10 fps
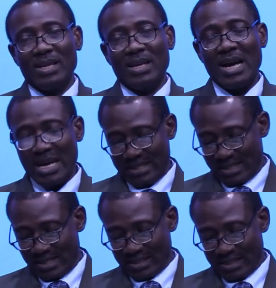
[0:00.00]

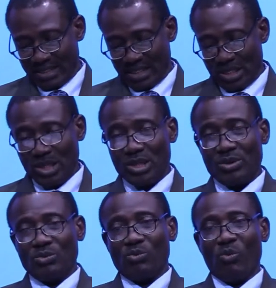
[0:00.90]
And
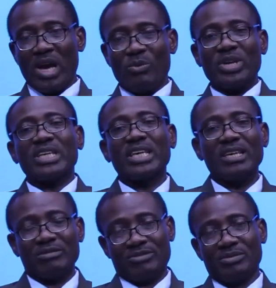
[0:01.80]
when we
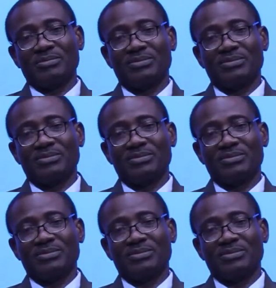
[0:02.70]
give,